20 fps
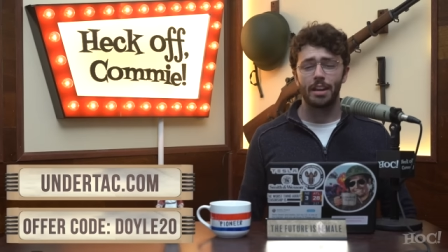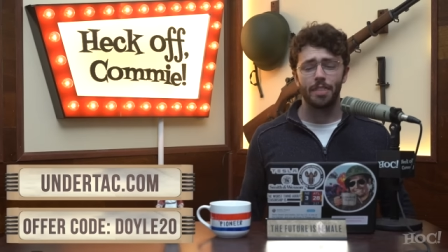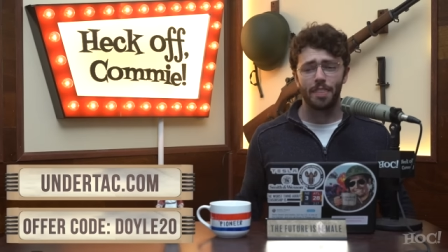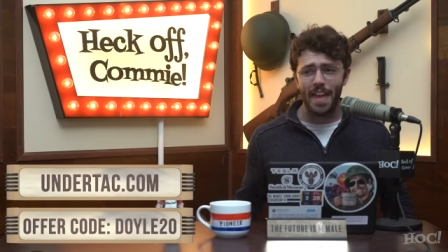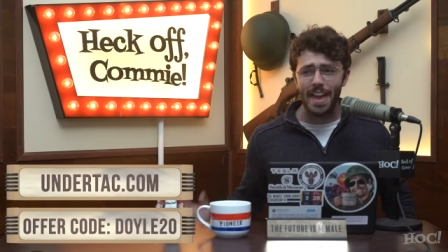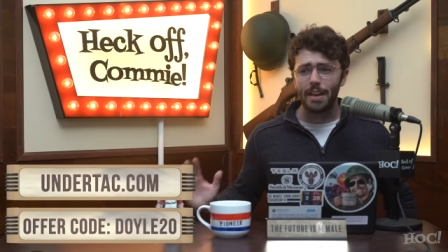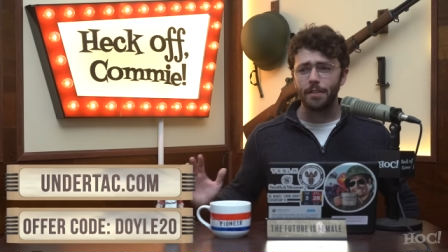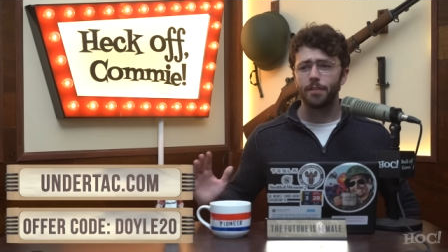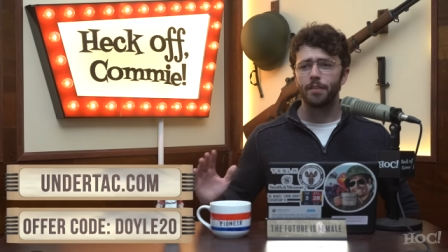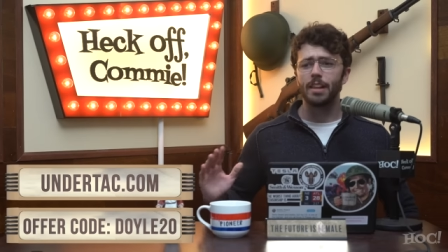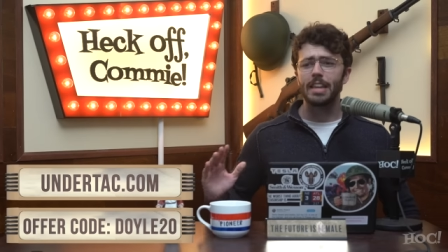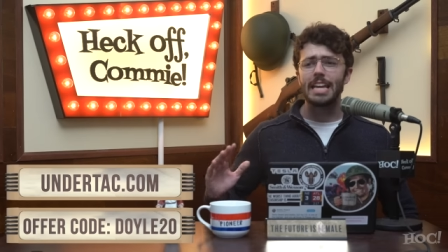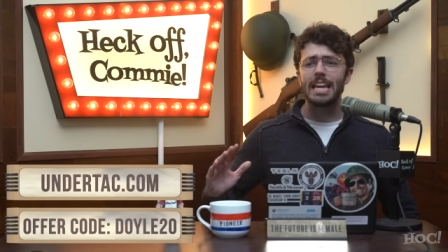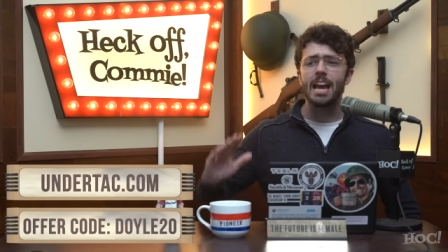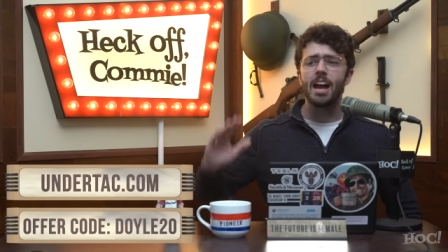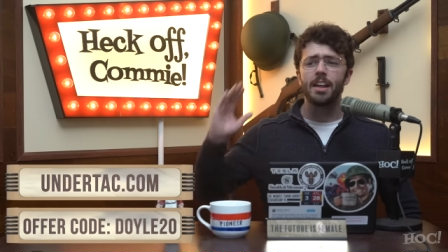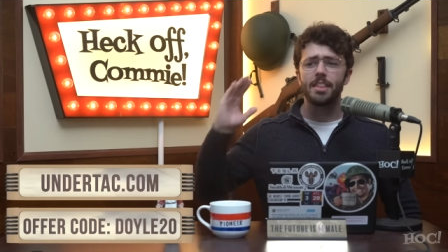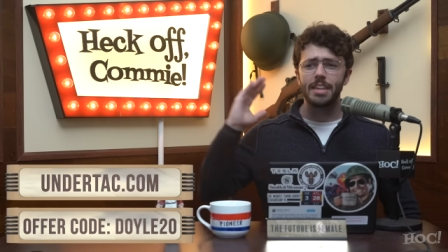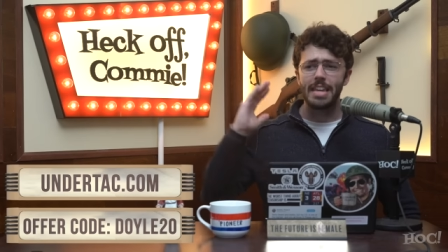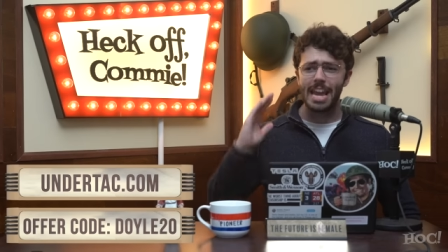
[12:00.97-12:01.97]
And thankfully,
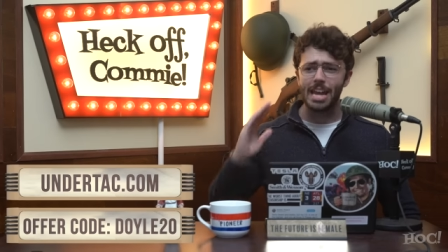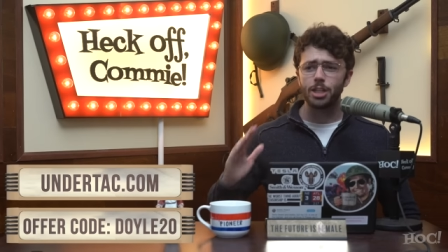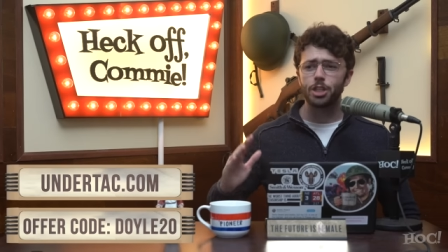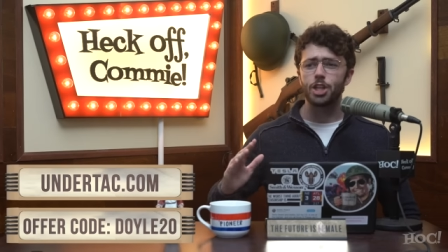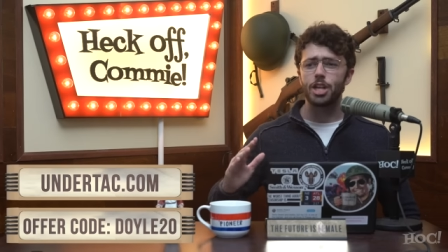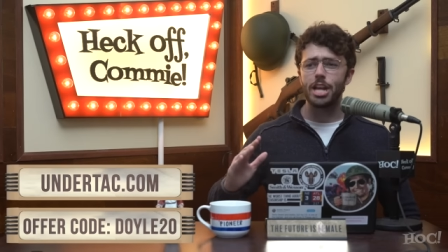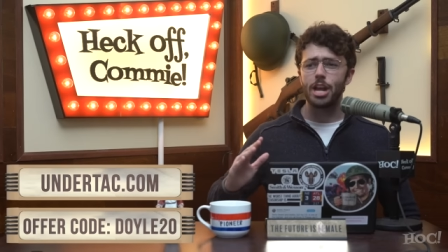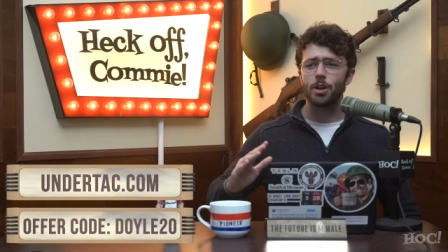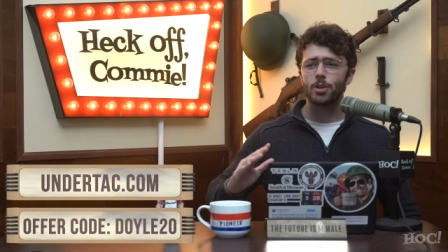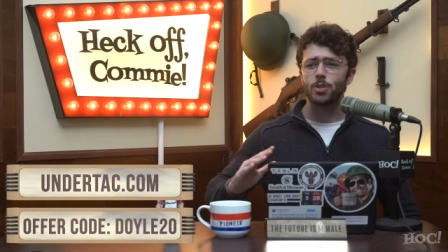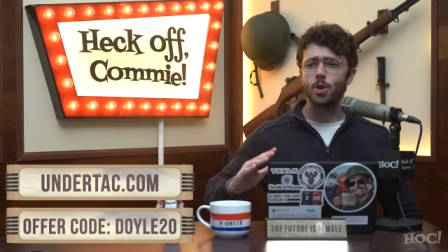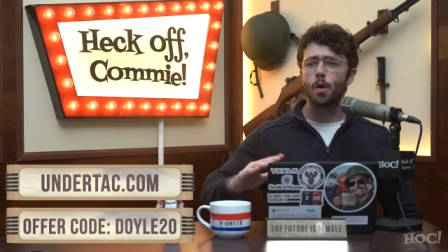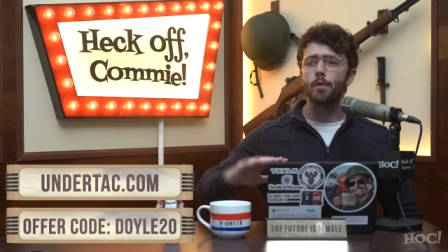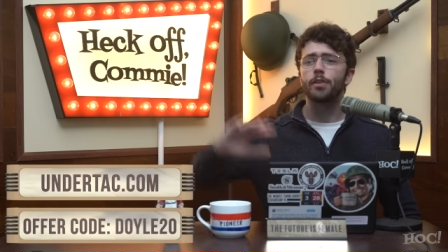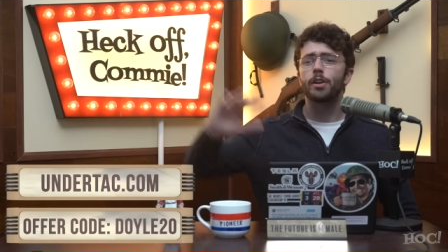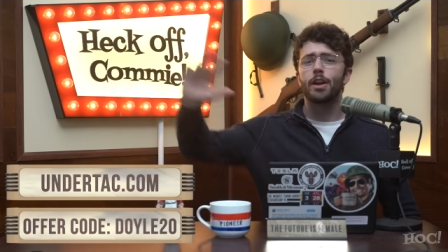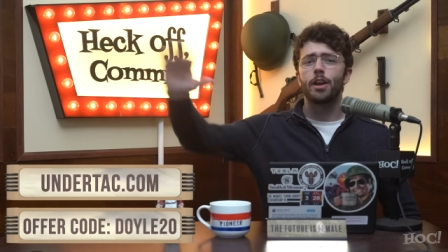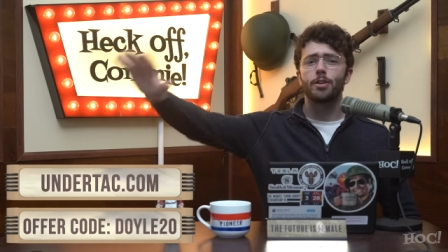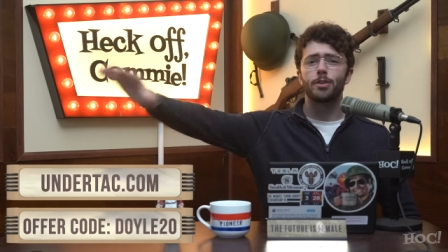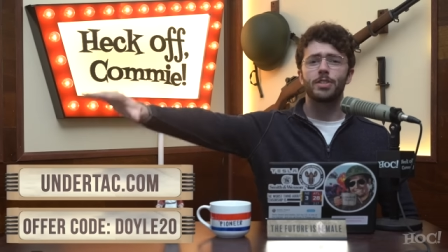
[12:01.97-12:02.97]
the engineers
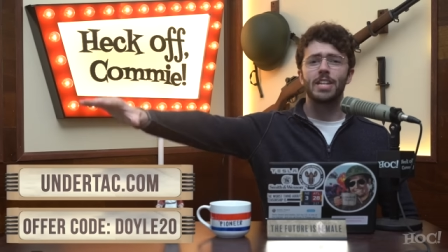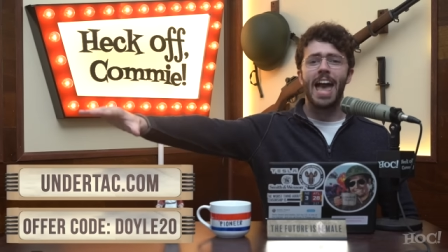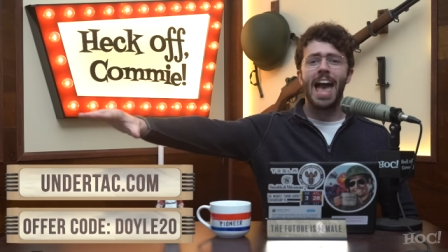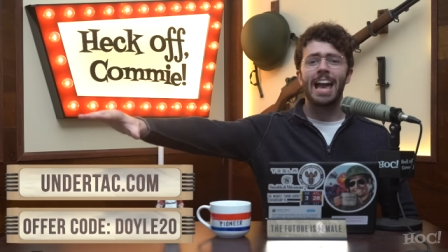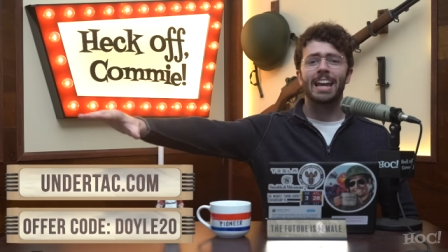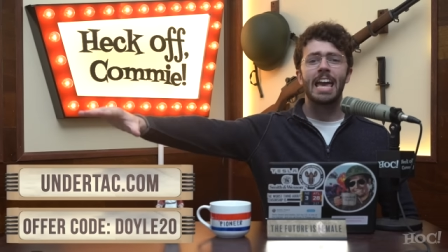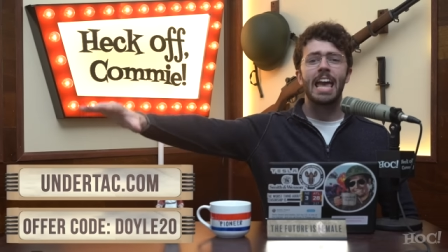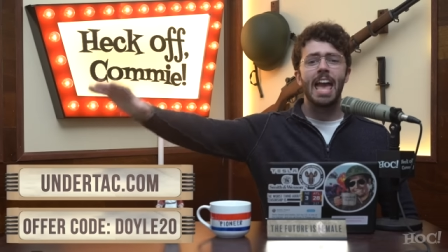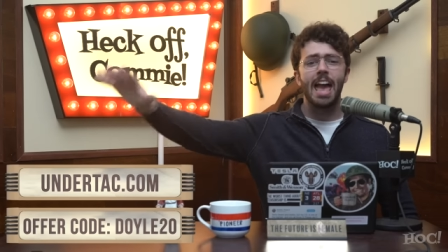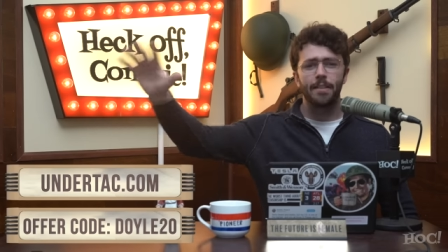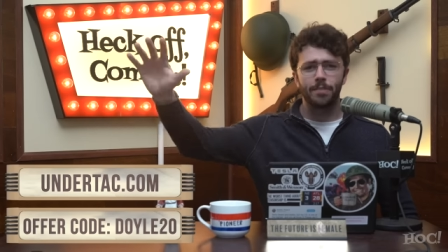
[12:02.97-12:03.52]
over at Undertac